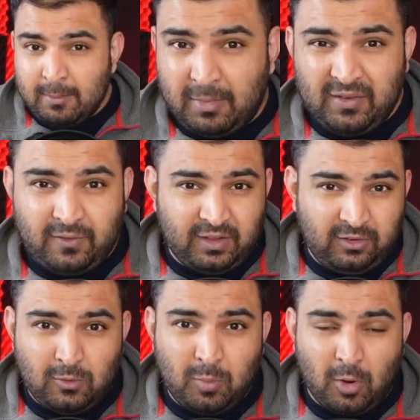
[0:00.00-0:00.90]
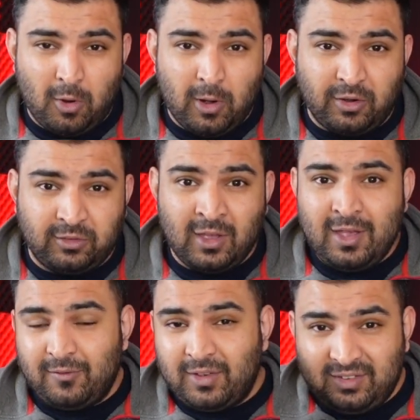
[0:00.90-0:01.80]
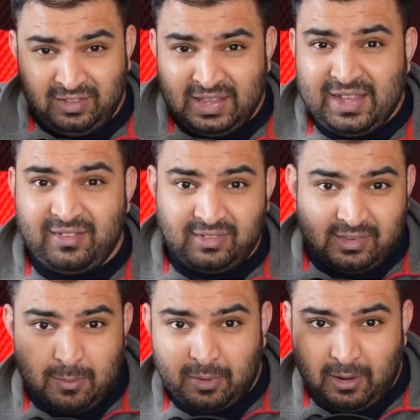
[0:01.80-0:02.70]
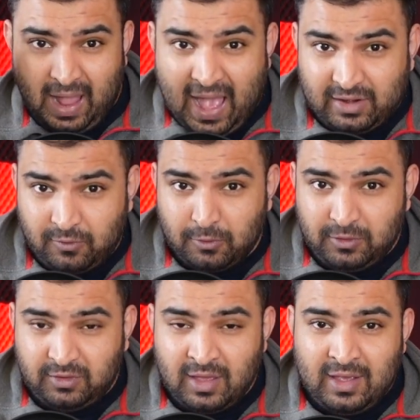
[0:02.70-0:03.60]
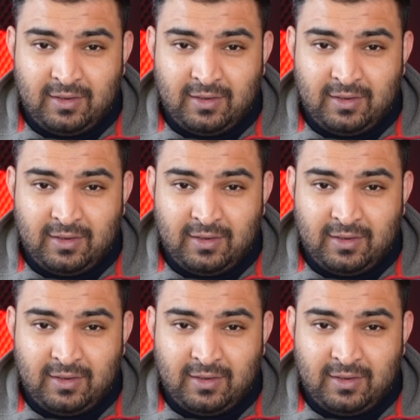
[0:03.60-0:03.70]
My first two products was these zipper headphones,